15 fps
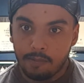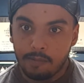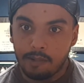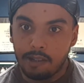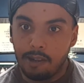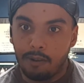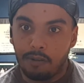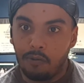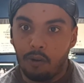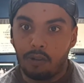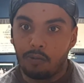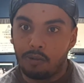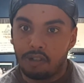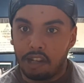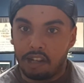The ones
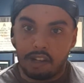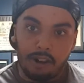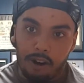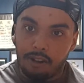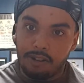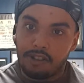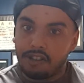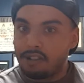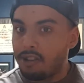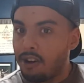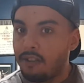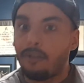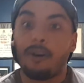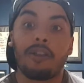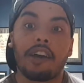where it's like gauntlet,
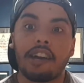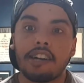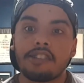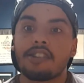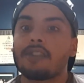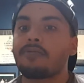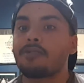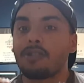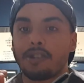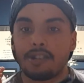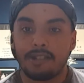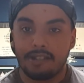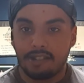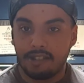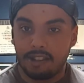glove, all that kind of stuff. You're going
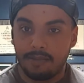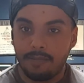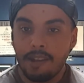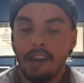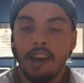to see it.